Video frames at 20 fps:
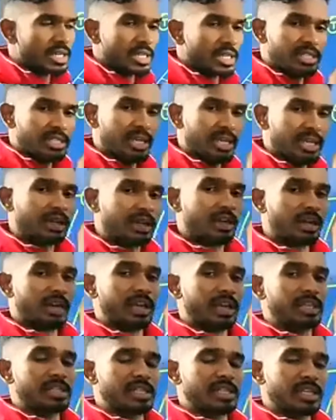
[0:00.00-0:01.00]

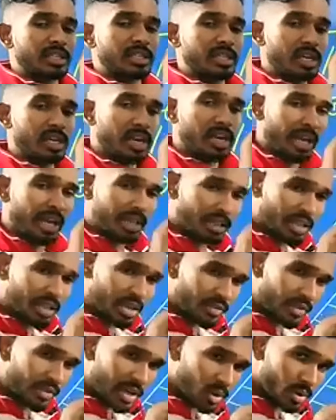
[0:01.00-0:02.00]
increasing
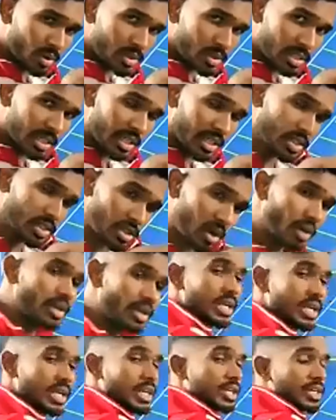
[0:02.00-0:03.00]
velocity is not
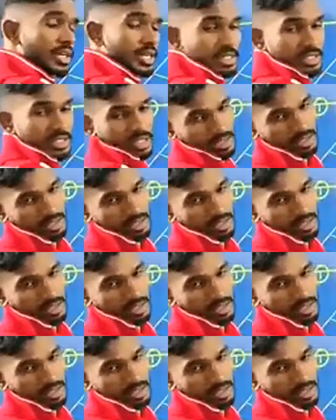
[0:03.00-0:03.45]
increasing